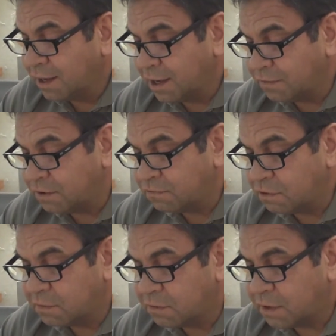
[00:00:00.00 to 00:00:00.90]
and the
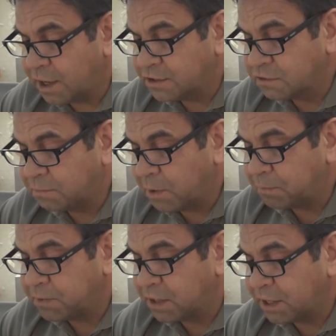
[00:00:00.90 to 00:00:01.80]
human rights of
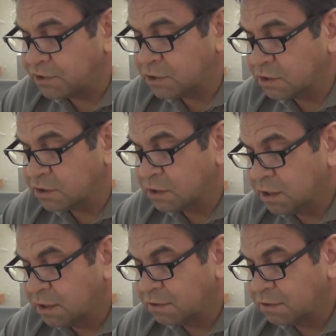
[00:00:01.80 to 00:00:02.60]
populations